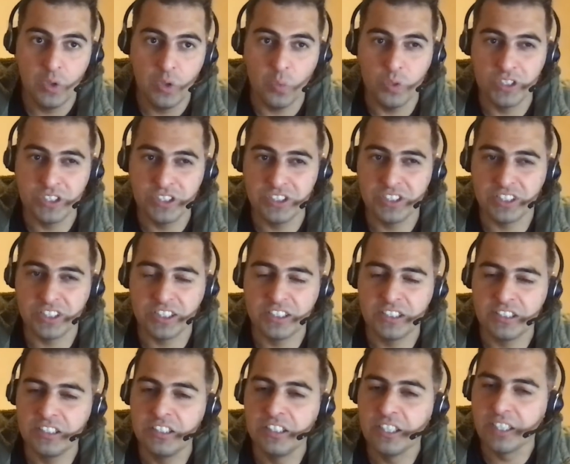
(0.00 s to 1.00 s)
which is
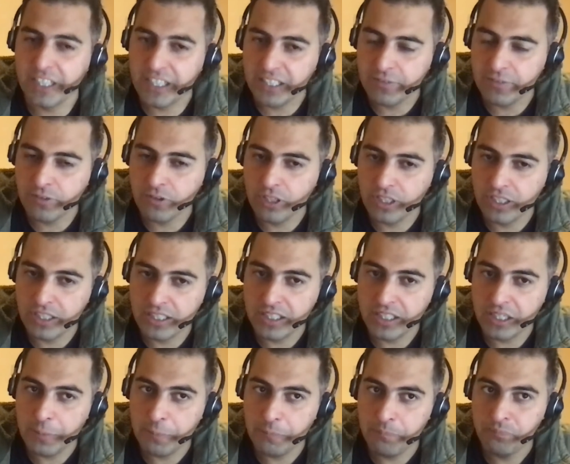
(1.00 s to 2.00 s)
great for
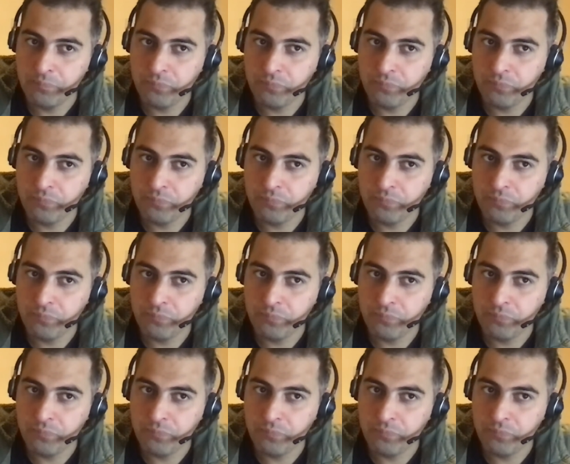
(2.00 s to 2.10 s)
learning,